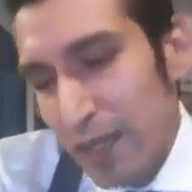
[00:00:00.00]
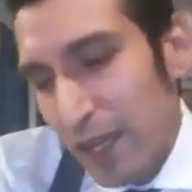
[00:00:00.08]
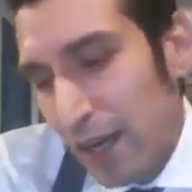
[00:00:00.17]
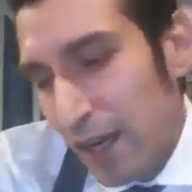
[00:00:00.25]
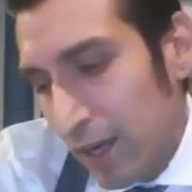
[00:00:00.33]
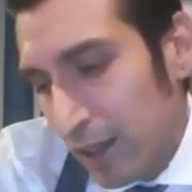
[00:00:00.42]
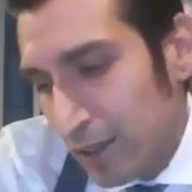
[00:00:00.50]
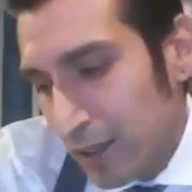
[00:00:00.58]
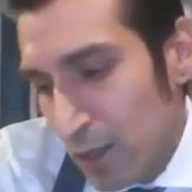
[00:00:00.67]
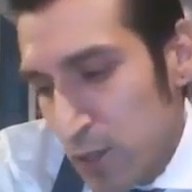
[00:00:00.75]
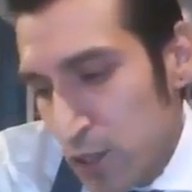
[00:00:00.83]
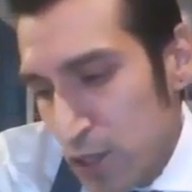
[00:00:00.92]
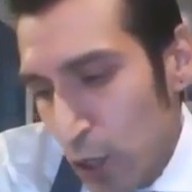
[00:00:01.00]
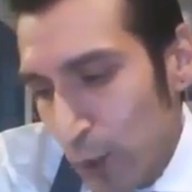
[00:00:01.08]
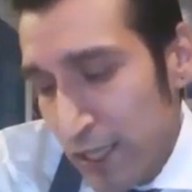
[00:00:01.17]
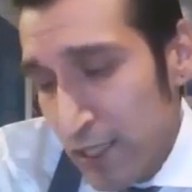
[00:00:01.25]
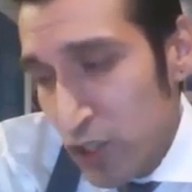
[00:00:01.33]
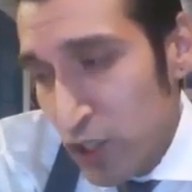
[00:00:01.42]
And so
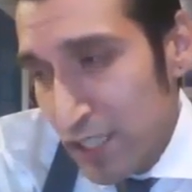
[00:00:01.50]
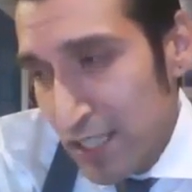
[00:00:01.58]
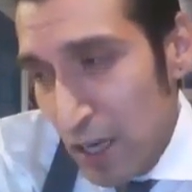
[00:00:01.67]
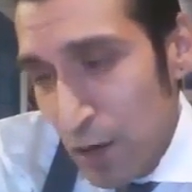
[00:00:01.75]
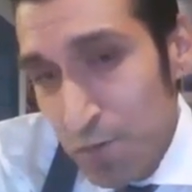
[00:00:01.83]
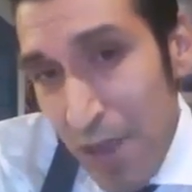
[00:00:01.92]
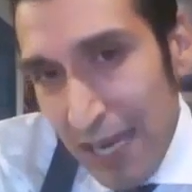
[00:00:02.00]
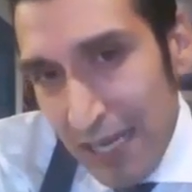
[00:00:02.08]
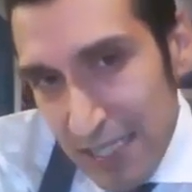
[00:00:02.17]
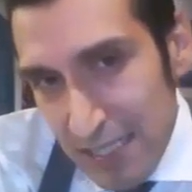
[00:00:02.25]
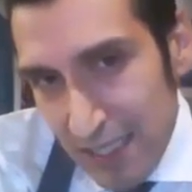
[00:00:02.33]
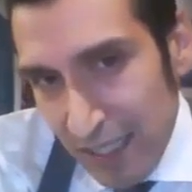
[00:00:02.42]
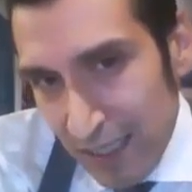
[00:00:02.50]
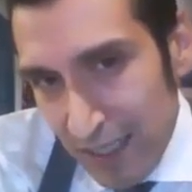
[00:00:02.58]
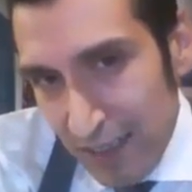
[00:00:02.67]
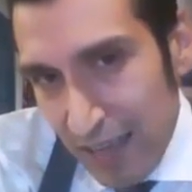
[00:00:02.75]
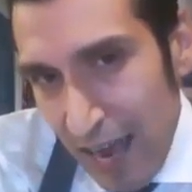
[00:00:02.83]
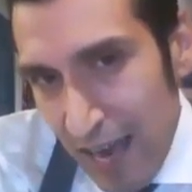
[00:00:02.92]
it's just amazing
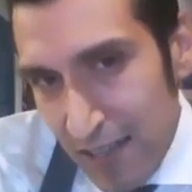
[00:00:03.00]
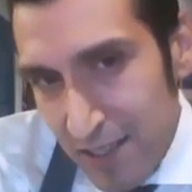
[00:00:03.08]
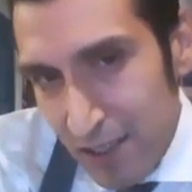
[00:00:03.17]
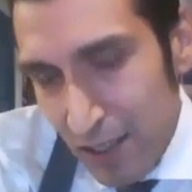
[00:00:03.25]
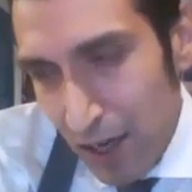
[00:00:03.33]
that,